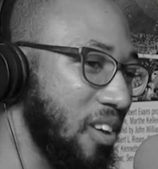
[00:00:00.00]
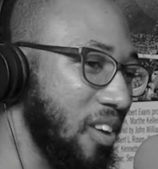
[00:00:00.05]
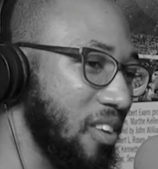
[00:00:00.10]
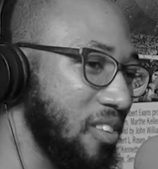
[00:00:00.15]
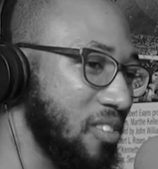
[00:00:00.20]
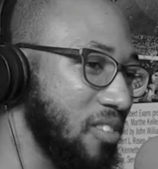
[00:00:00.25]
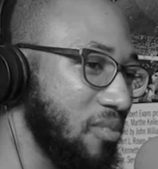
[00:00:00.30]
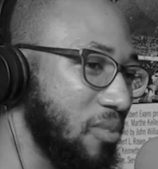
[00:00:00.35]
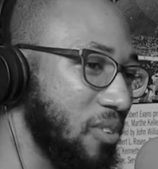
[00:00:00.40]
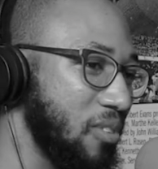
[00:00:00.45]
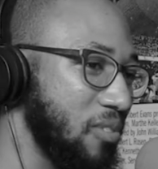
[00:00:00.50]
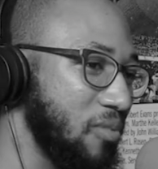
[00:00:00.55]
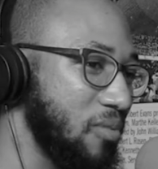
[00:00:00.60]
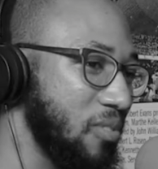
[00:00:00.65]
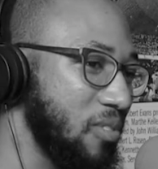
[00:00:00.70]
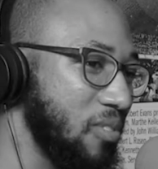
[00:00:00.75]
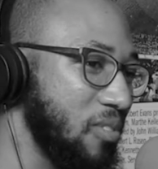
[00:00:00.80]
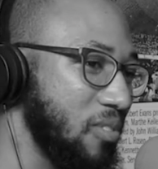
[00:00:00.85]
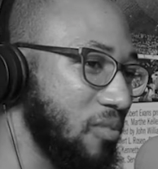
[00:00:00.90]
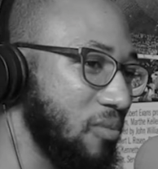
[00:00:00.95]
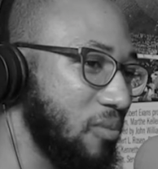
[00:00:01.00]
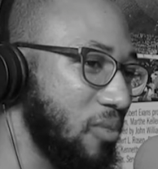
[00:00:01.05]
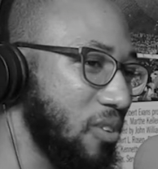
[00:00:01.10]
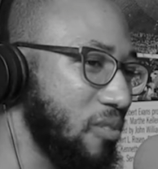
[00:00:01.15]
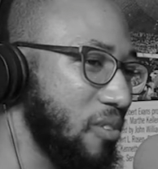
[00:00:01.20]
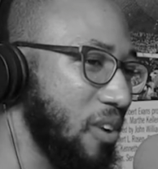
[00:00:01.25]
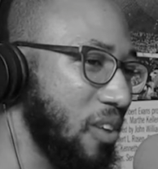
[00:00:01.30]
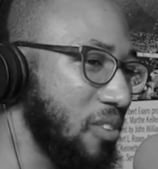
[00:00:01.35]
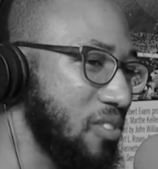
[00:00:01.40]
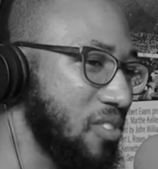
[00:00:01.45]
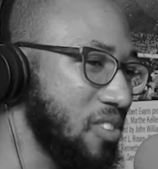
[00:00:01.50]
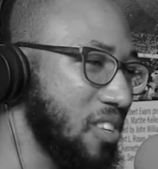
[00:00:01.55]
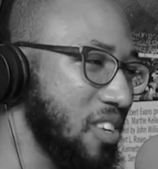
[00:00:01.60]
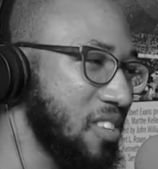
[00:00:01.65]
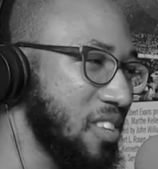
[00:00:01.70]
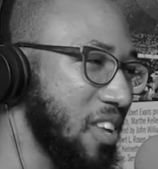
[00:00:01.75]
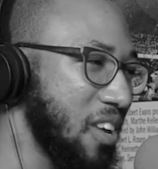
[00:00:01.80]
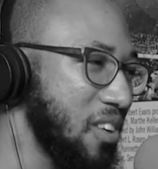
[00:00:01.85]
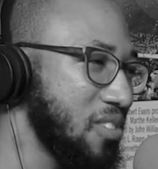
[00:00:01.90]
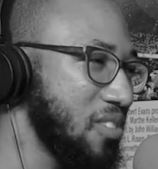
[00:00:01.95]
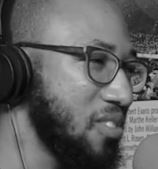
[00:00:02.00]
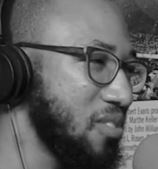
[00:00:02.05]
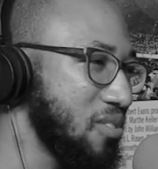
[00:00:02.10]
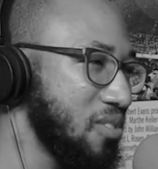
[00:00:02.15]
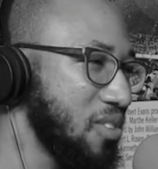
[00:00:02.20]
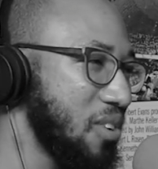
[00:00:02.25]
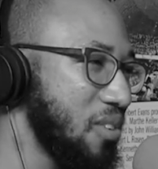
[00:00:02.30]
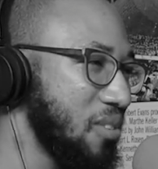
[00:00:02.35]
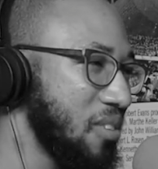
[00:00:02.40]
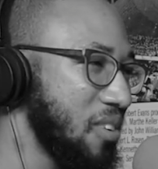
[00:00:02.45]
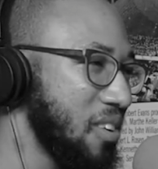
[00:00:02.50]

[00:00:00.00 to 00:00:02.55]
I guess one around 6,000 or so.